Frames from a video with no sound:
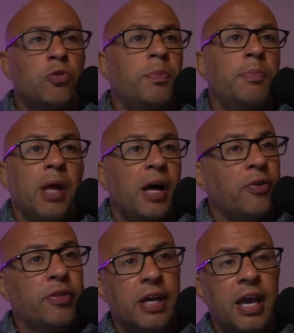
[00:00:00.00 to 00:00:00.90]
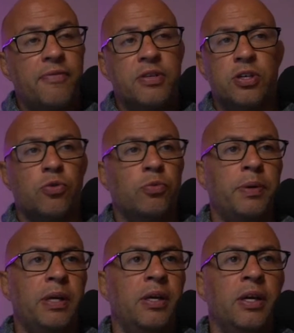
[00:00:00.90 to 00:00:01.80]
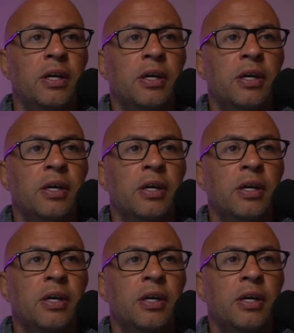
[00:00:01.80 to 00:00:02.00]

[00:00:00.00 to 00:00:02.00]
It could be blood on the canvas. It could be